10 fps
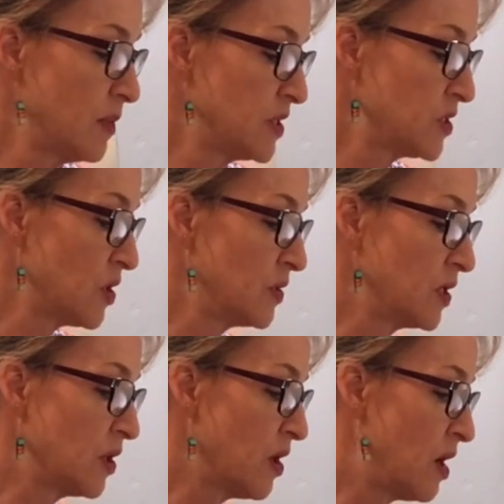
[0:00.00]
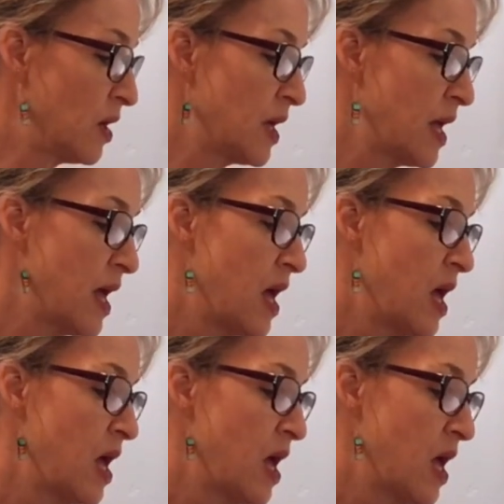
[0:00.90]
to start the clock
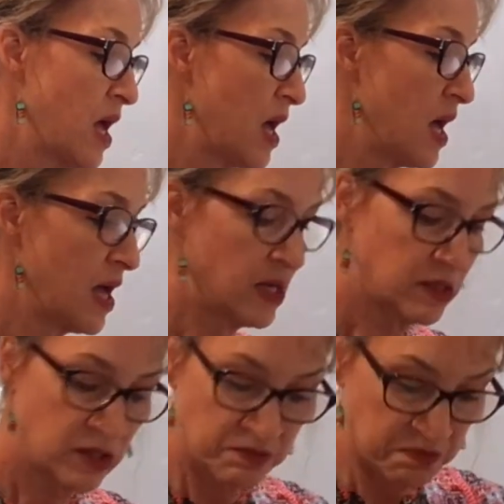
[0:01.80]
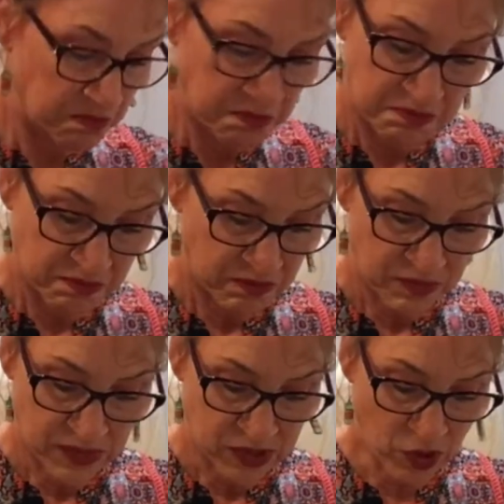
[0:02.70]
and
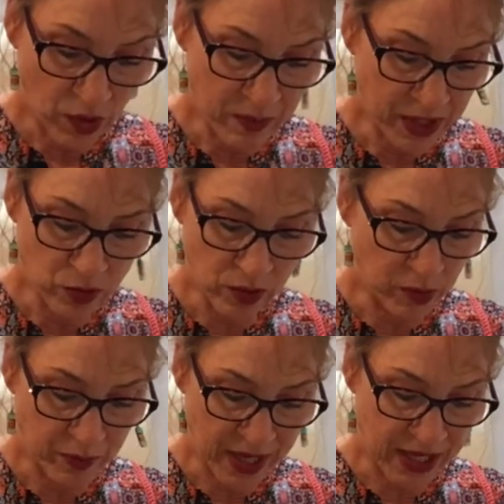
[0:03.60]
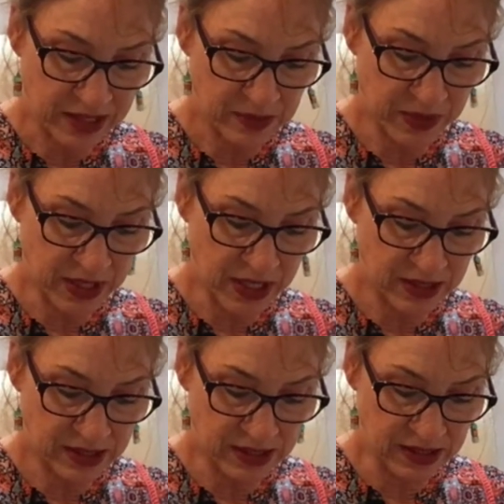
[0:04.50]
sew at my normal pace because
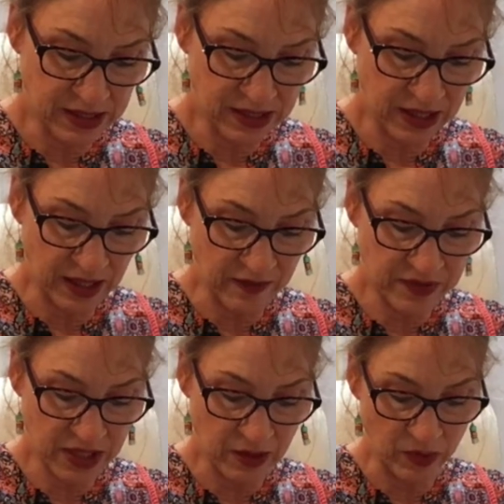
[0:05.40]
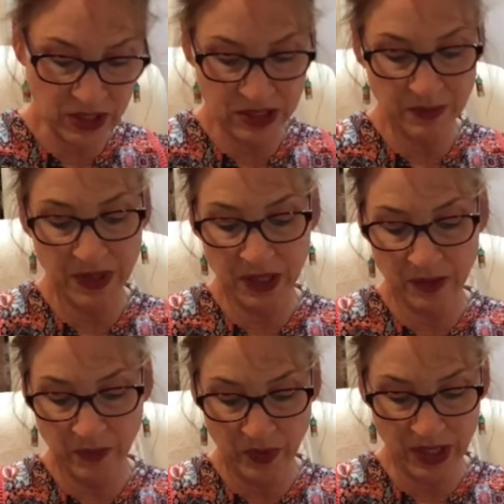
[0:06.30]
this is a gift. I want it to be
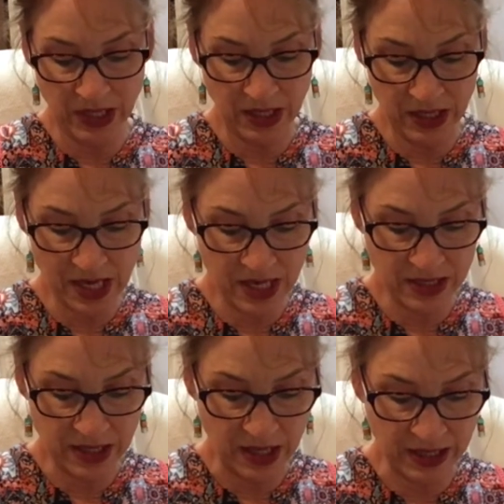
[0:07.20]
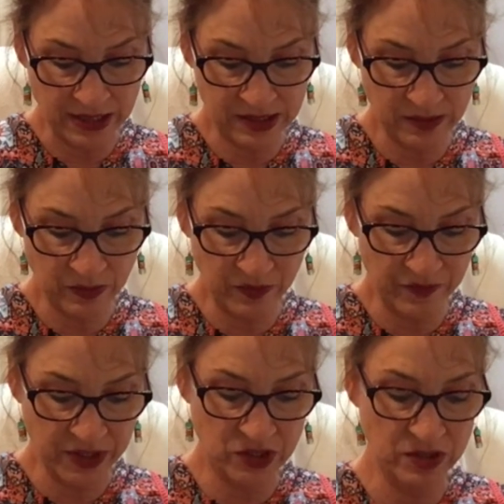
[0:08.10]
pretty and nice and
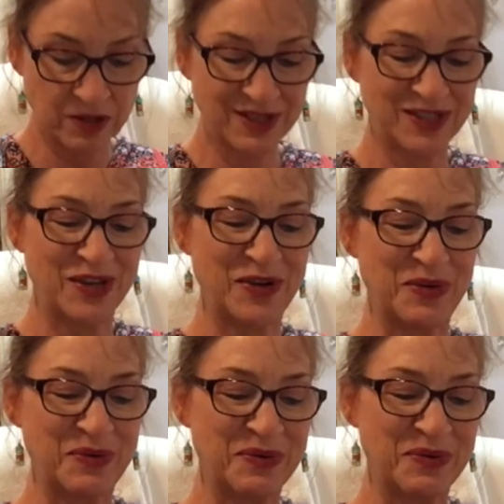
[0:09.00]
professional. So